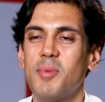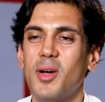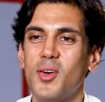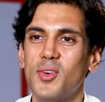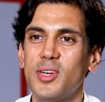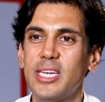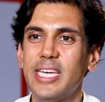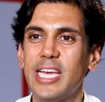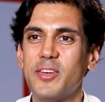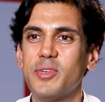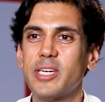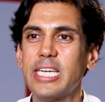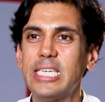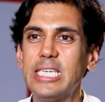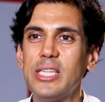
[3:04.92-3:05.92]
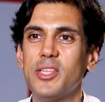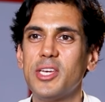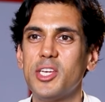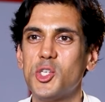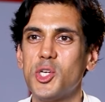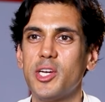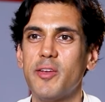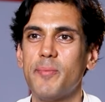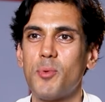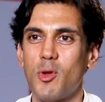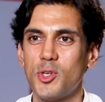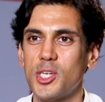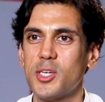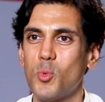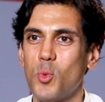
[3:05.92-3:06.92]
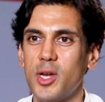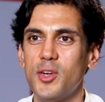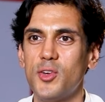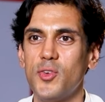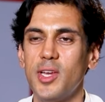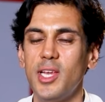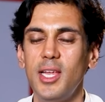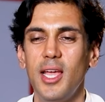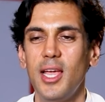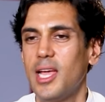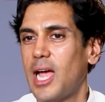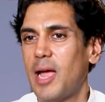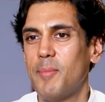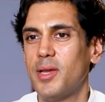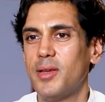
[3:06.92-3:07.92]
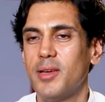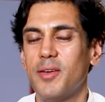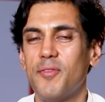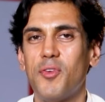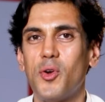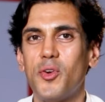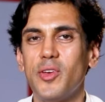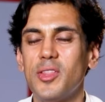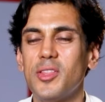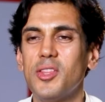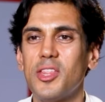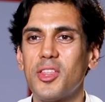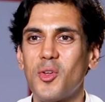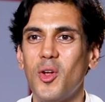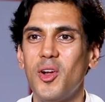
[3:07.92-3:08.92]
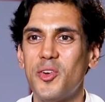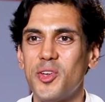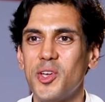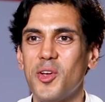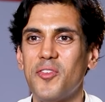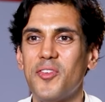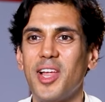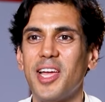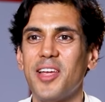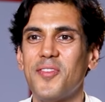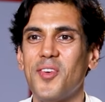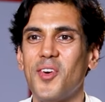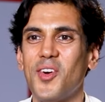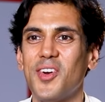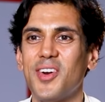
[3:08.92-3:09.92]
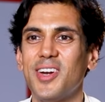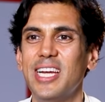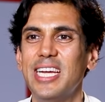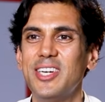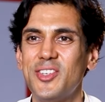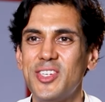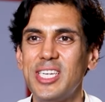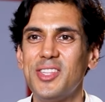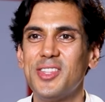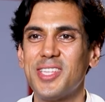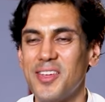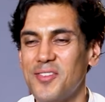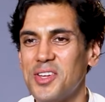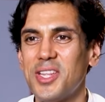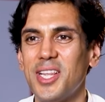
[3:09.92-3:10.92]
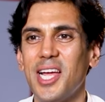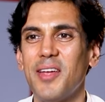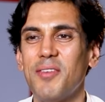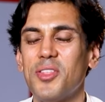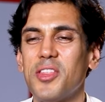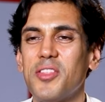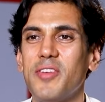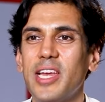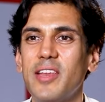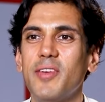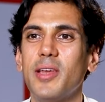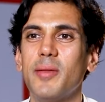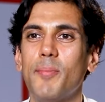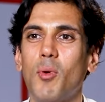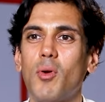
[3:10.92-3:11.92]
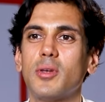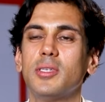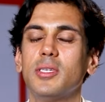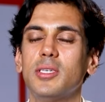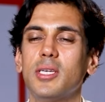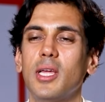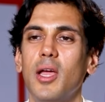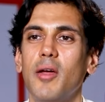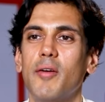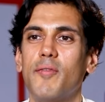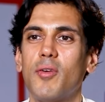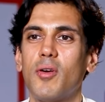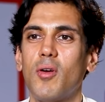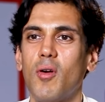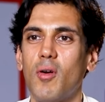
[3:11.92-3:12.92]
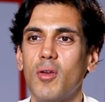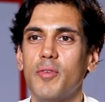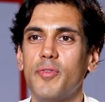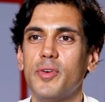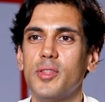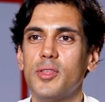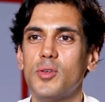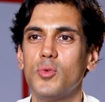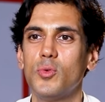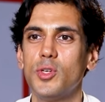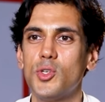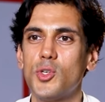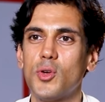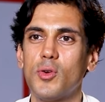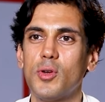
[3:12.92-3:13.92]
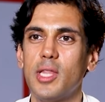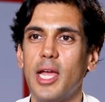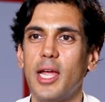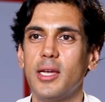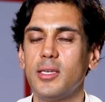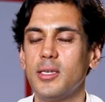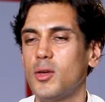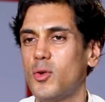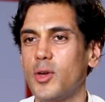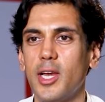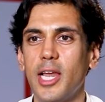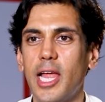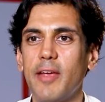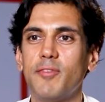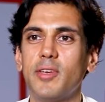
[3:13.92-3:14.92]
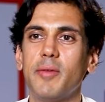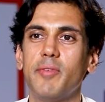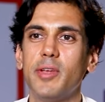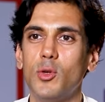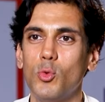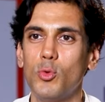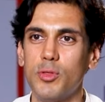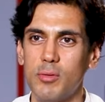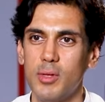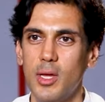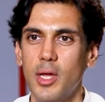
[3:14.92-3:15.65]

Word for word: about Network 18 initiative Project One Tree. I mean, for reasons it's called Tree of Life or Trees Give Us Life is very, very important for all of us to ensure that, you know, in a lifetime we do